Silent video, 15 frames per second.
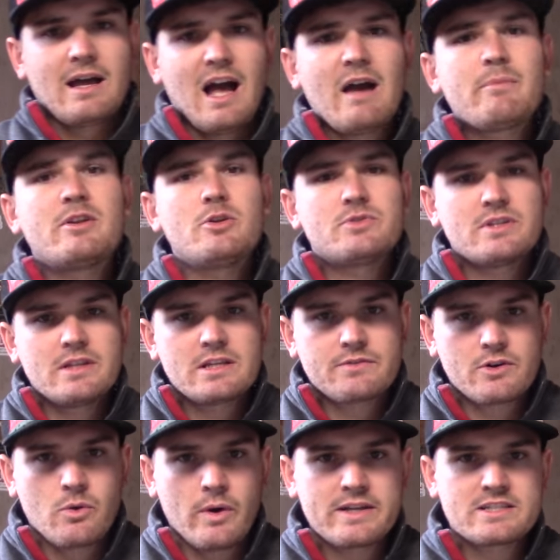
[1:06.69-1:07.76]
I've been using these
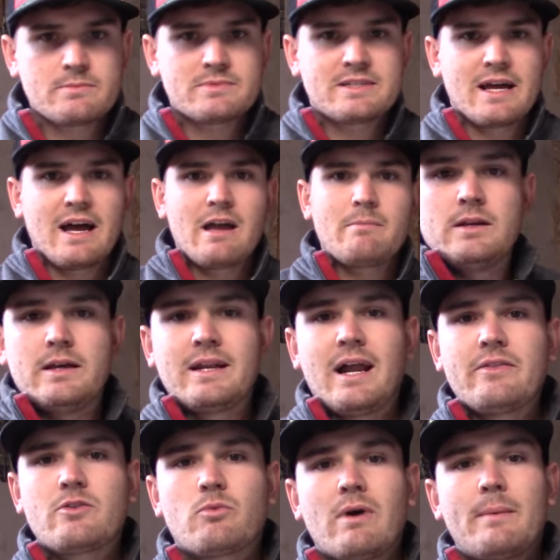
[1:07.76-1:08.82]
for quite some time, and
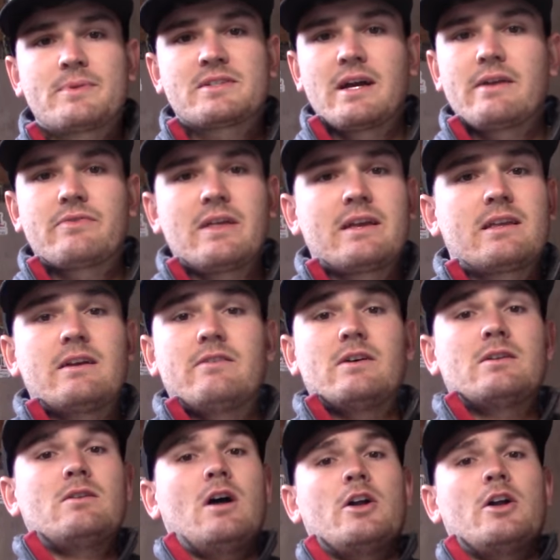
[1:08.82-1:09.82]
on their website, they give a,